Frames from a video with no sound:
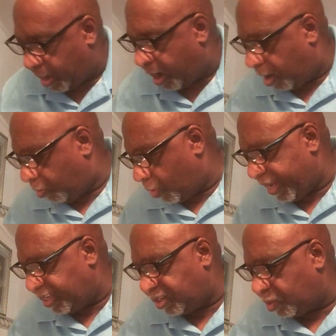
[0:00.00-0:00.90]

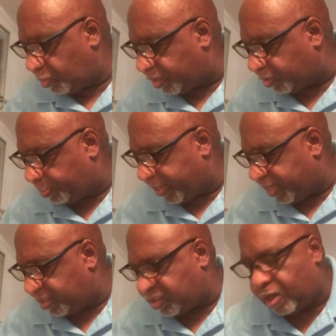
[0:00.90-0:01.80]
Always use the
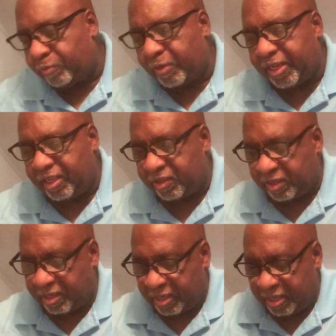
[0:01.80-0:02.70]
split jump
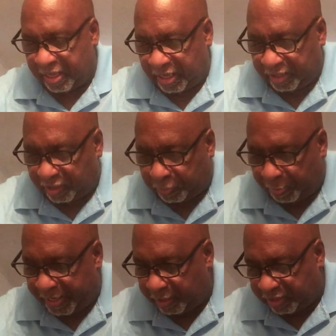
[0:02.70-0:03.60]
rings. The
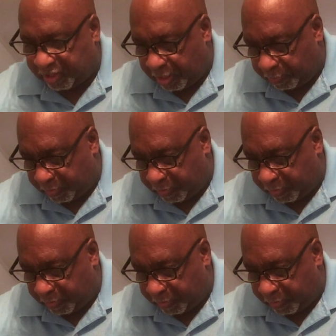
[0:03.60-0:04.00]
split jump